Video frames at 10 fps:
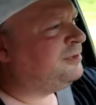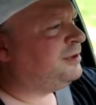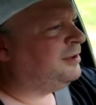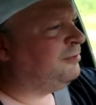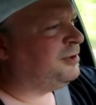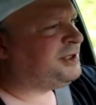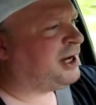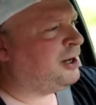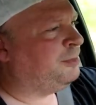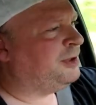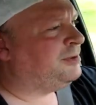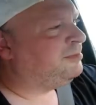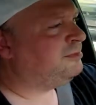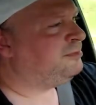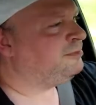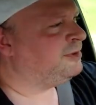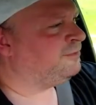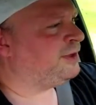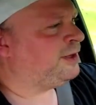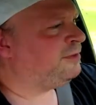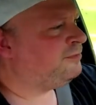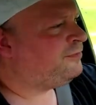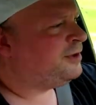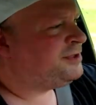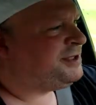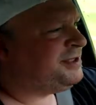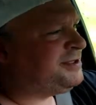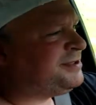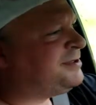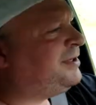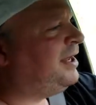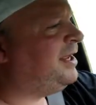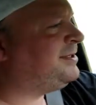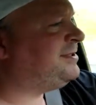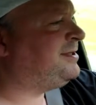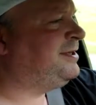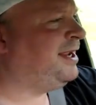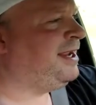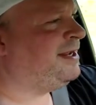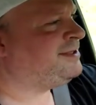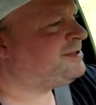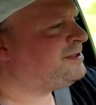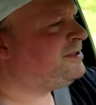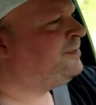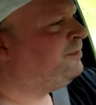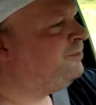uh, retirement event, Frenchie's Last Dance.